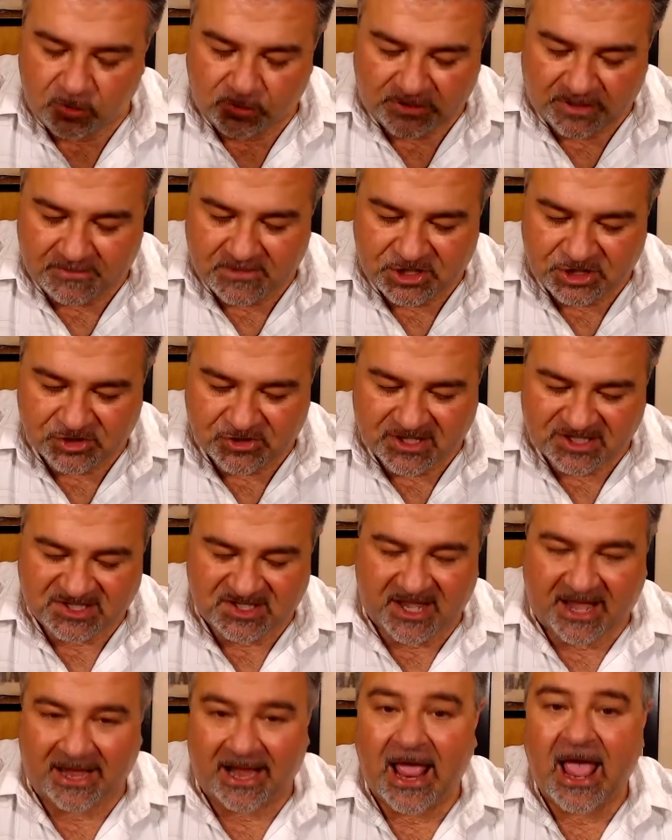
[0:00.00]
Let me stress
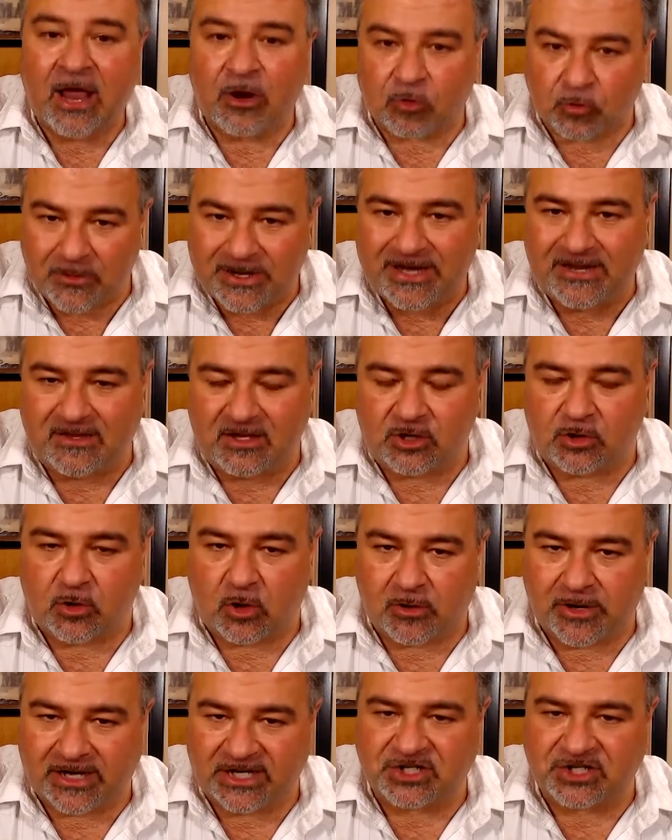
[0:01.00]
that, read to you, okay?